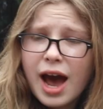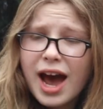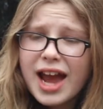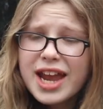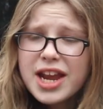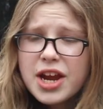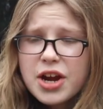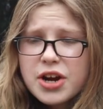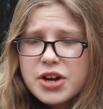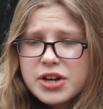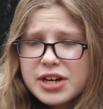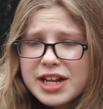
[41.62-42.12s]

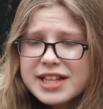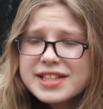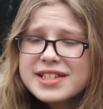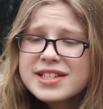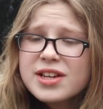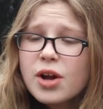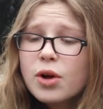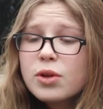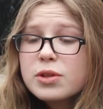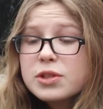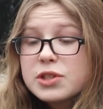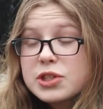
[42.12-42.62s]
I heard it's
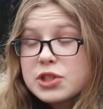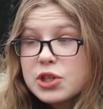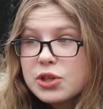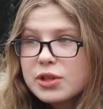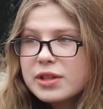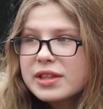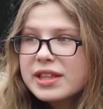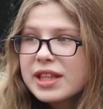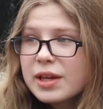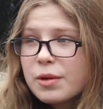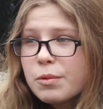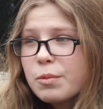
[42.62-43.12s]
an old
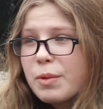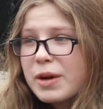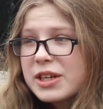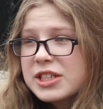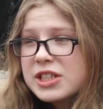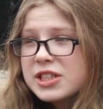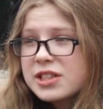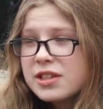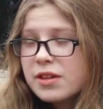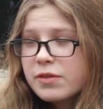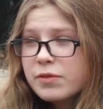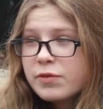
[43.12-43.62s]
student that
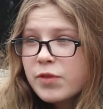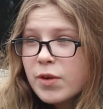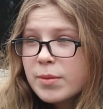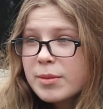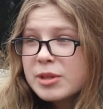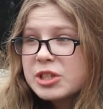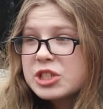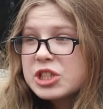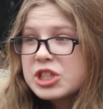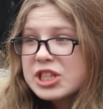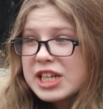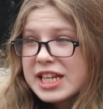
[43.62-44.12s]
wished from
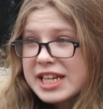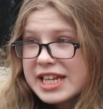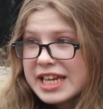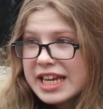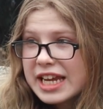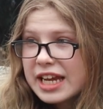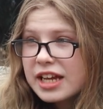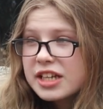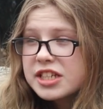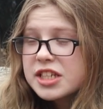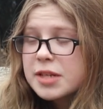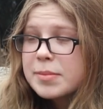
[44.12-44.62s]
a
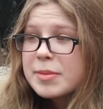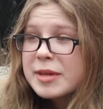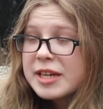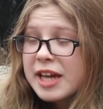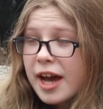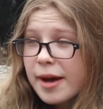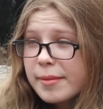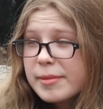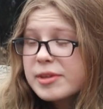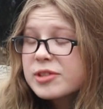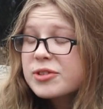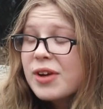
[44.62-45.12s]
genie to
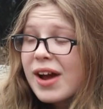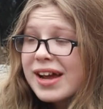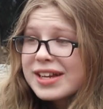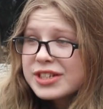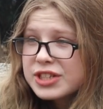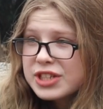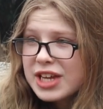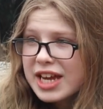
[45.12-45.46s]
become a trash